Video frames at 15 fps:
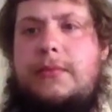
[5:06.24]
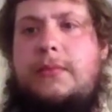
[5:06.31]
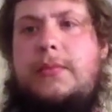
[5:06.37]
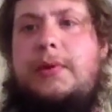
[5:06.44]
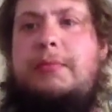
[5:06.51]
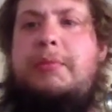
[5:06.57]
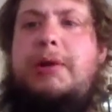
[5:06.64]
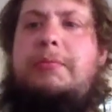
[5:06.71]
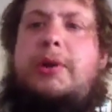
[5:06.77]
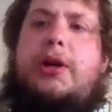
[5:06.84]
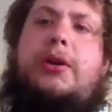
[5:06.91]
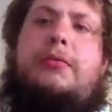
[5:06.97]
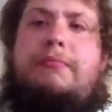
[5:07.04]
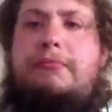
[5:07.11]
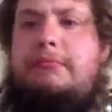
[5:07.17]

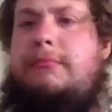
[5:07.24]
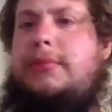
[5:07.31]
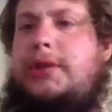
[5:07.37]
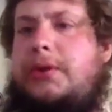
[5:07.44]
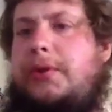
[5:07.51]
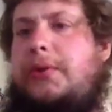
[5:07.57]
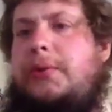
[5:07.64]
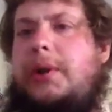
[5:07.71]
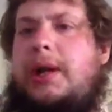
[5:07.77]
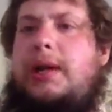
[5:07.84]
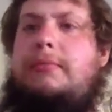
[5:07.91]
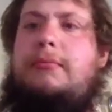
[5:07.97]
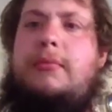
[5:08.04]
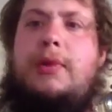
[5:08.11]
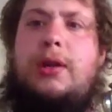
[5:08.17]
remember,
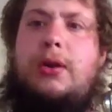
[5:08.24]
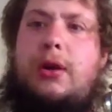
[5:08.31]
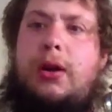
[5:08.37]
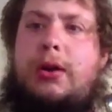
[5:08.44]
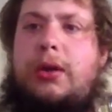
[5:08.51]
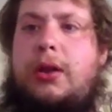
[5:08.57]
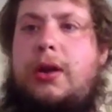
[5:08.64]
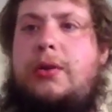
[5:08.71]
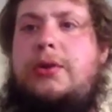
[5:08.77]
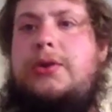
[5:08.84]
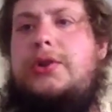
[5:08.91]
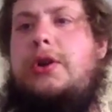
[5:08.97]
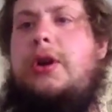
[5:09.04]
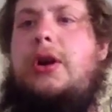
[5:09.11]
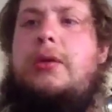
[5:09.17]
2-3, your autoloader
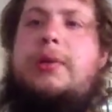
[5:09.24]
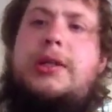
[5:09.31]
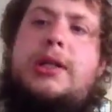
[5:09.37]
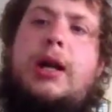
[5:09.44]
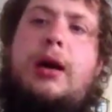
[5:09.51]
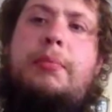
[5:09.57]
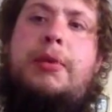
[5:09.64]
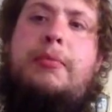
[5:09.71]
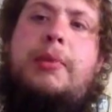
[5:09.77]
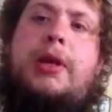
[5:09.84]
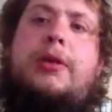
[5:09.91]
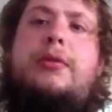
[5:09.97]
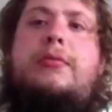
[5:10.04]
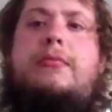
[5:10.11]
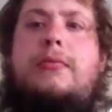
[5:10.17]
should always
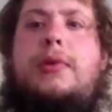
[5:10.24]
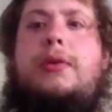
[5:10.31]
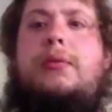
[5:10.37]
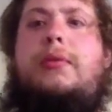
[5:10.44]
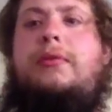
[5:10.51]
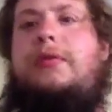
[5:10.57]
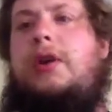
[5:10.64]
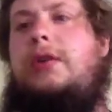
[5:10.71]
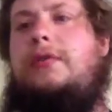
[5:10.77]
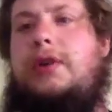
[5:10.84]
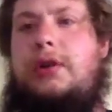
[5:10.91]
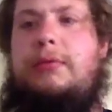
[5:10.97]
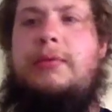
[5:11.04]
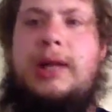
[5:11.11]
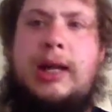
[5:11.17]
complement your
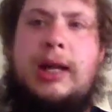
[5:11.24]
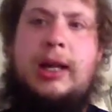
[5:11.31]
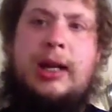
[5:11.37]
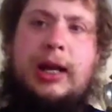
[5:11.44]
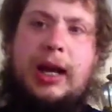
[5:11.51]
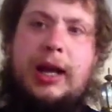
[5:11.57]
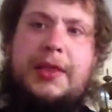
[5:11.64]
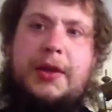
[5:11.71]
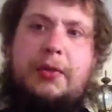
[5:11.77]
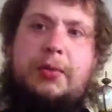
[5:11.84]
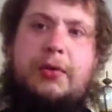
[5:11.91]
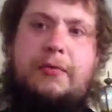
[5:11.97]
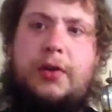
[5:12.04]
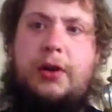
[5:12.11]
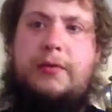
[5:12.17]
revolver. I think
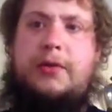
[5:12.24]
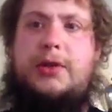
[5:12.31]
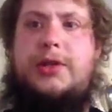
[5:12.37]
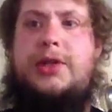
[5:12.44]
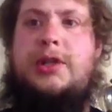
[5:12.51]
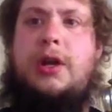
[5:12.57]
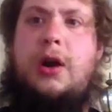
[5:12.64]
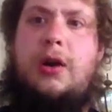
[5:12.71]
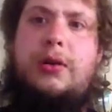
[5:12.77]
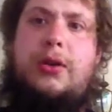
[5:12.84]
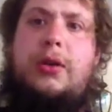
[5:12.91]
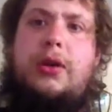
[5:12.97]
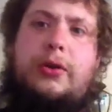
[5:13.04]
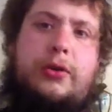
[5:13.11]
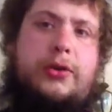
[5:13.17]
revolvers and
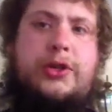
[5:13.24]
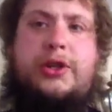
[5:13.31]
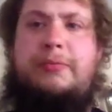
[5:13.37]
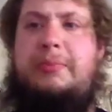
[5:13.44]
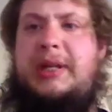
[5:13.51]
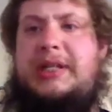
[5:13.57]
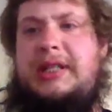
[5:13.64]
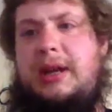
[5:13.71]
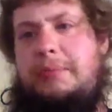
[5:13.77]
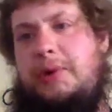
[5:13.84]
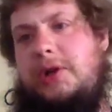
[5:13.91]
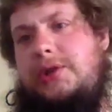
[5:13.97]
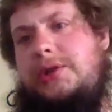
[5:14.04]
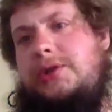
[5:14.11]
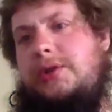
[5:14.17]
autoloaders should be
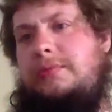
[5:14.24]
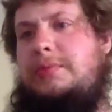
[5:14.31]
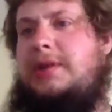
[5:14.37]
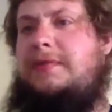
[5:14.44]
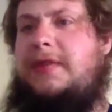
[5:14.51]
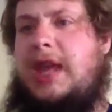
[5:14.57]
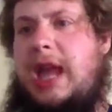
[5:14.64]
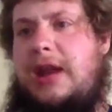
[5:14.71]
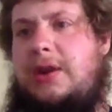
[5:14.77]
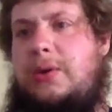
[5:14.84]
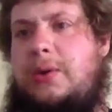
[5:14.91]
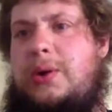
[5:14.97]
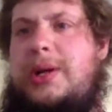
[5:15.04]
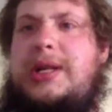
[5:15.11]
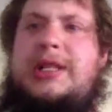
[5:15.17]
separate in terms of
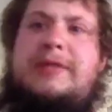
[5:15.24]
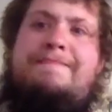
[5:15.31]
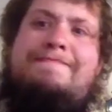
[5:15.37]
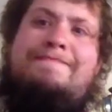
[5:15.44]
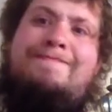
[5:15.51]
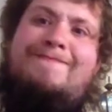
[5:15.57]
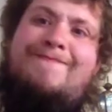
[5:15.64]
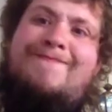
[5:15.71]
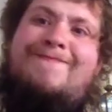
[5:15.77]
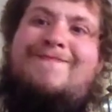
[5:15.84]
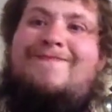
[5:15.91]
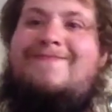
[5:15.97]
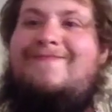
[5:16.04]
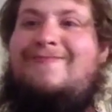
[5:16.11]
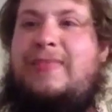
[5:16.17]
categories.
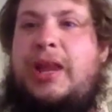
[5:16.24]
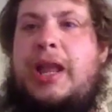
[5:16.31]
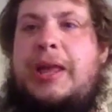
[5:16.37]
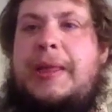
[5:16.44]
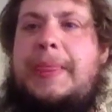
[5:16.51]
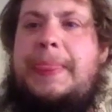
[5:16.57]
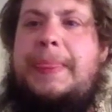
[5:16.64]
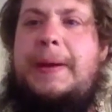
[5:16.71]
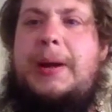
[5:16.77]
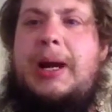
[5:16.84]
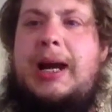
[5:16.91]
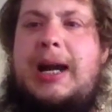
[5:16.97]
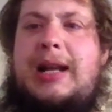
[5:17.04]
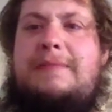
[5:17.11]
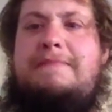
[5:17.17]
They're
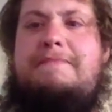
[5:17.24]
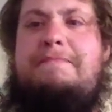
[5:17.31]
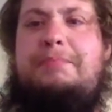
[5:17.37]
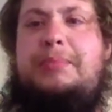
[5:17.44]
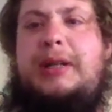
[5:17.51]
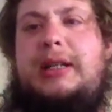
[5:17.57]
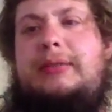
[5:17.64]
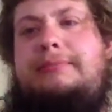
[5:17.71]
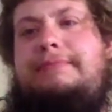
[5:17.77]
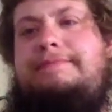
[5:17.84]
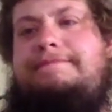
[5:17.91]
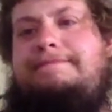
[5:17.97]
not, but